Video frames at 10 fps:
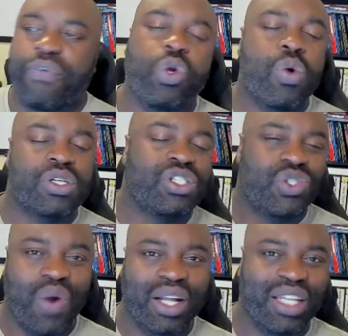you are
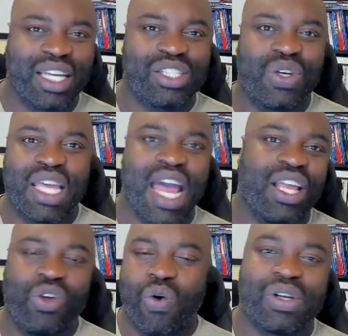struggling to
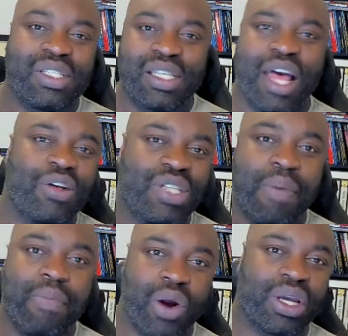get your sales
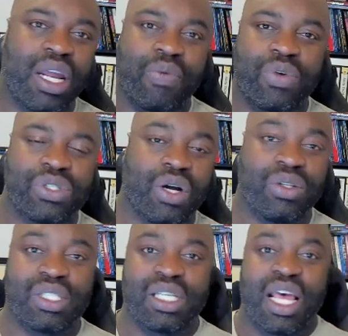and marketing
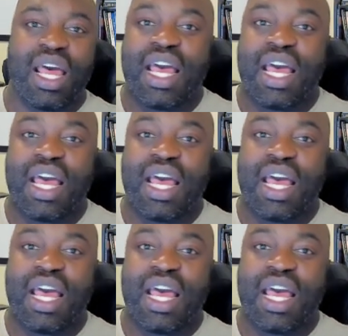results,